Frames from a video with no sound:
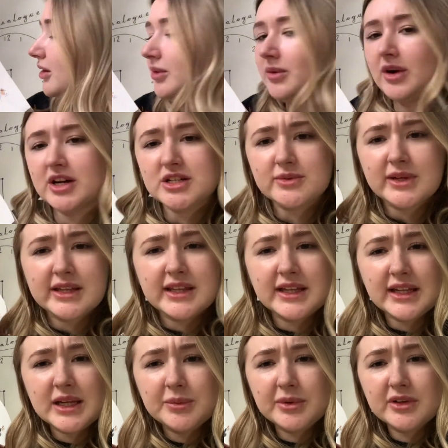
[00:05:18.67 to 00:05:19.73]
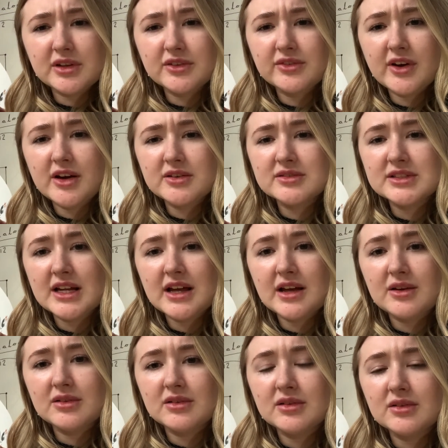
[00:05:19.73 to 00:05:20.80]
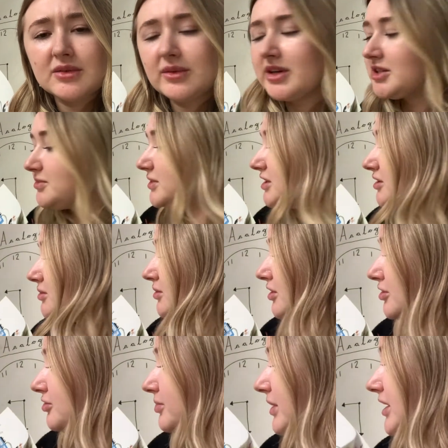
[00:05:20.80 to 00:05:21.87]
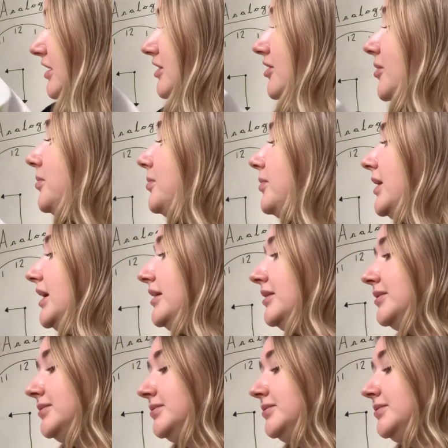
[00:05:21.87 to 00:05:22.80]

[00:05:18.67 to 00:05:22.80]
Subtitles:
Why do we think he put the phone down? Why is Mr. Wolf being grumpy?